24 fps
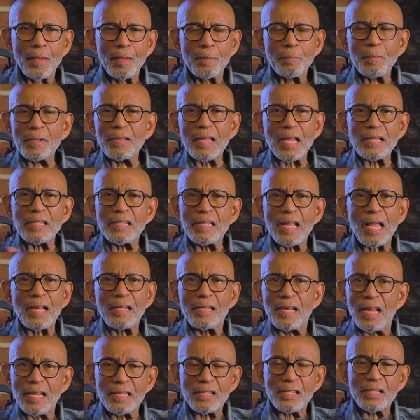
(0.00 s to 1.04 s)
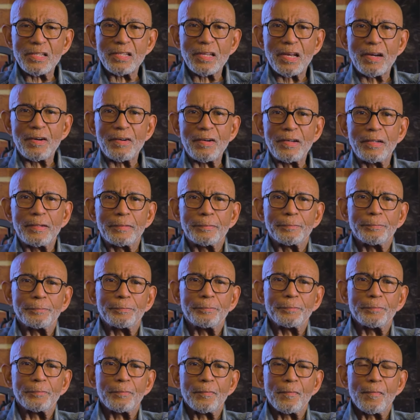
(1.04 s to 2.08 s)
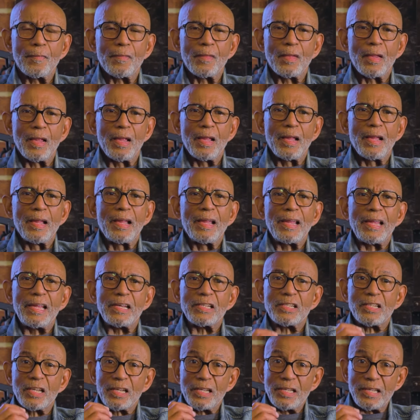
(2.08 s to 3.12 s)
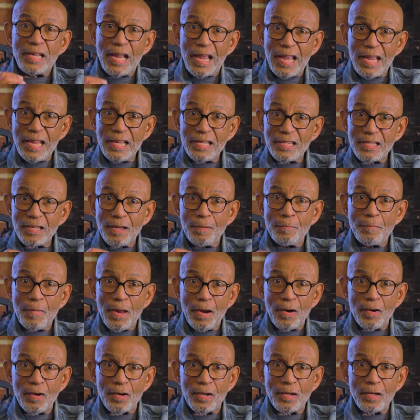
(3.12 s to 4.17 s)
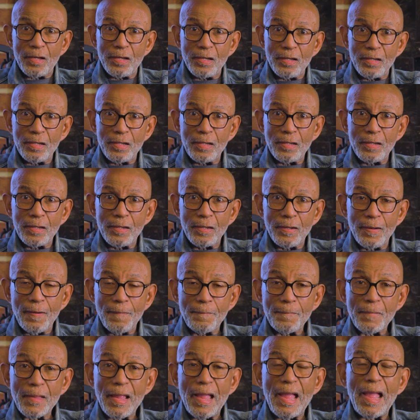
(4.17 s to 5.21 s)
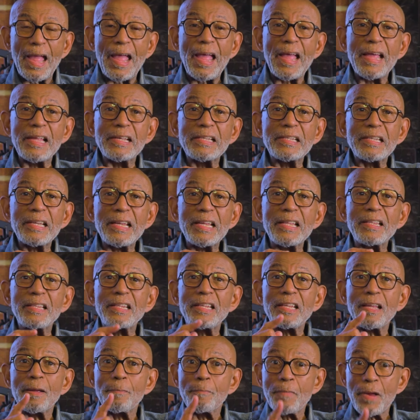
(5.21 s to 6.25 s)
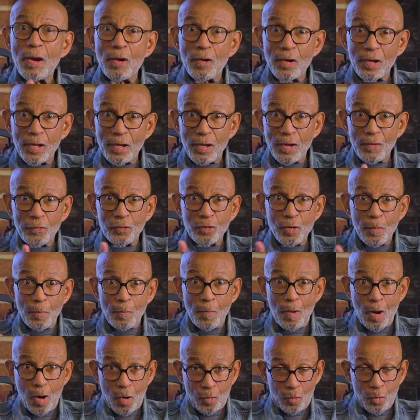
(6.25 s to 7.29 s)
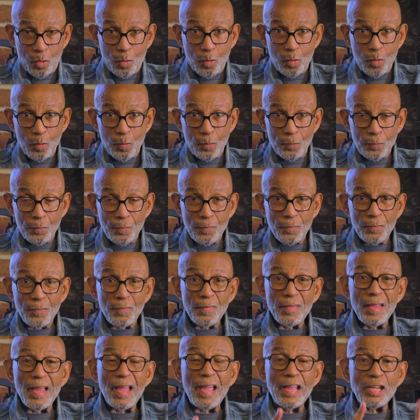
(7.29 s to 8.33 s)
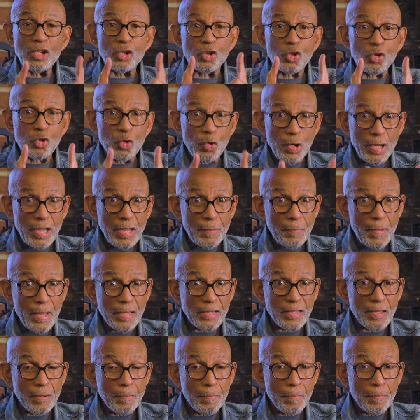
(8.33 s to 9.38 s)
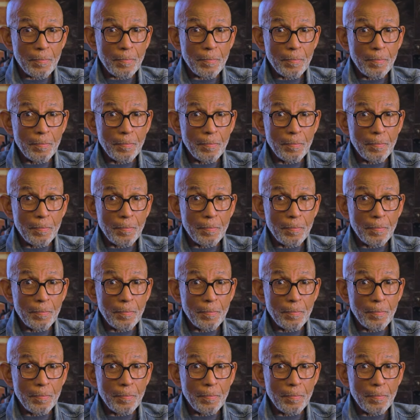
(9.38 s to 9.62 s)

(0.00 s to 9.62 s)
but that's not necessary. In today's America and in the America of tomorrow, extremism